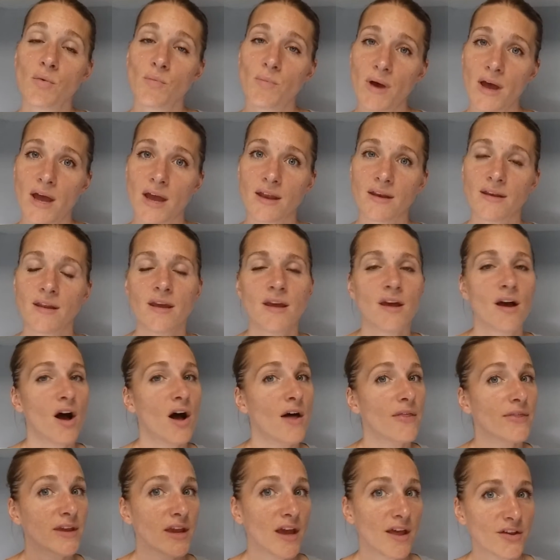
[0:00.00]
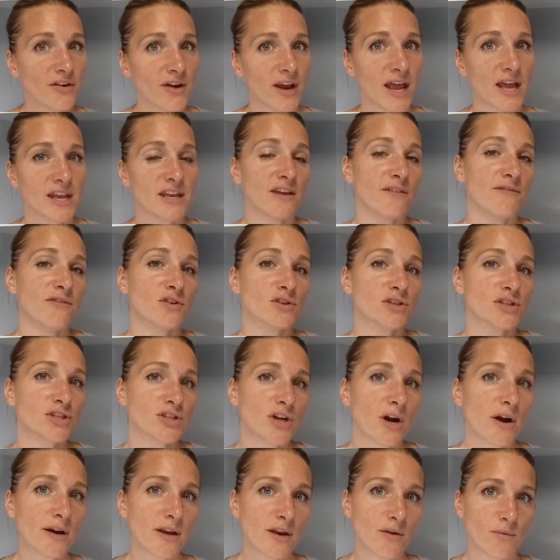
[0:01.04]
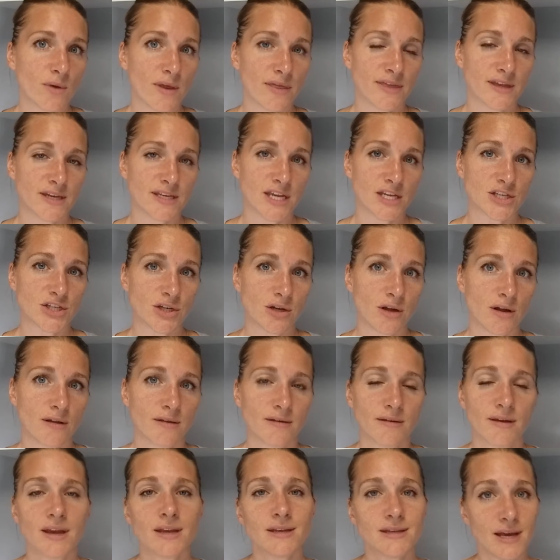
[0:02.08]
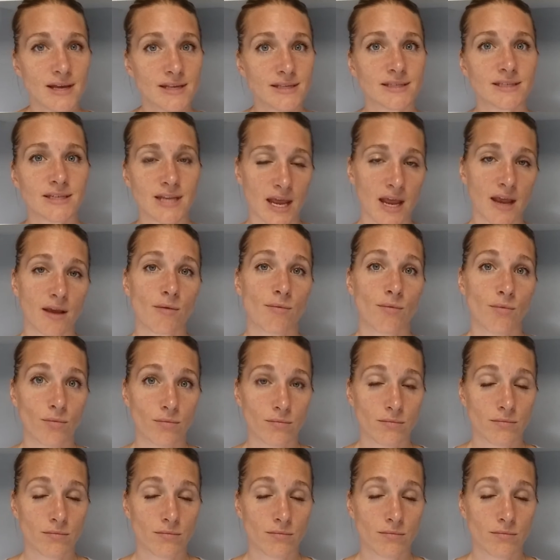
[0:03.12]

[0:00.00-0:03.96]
But on the other hand, if you're starting with the digital, it does take